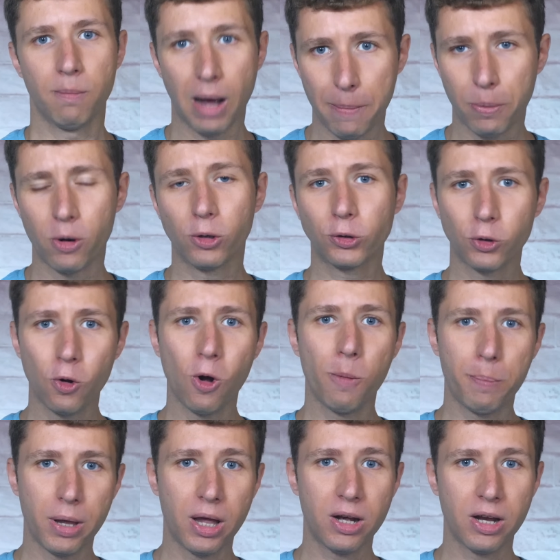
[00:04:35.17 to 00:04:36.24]
My personal
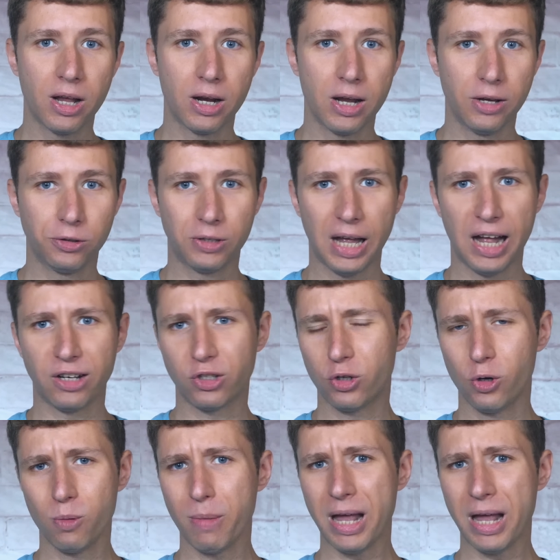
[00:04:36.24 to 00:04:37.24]
opinion is that too